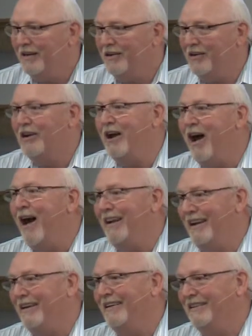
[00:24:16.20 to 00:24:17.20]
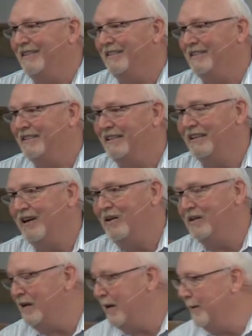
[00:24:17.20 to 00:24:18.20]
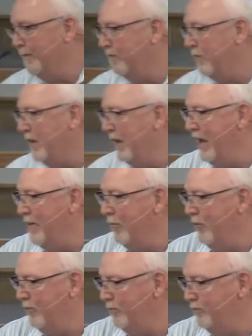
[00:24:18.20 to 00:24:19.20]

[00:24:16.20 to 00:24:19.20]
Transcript: you're gone. You know, um, April.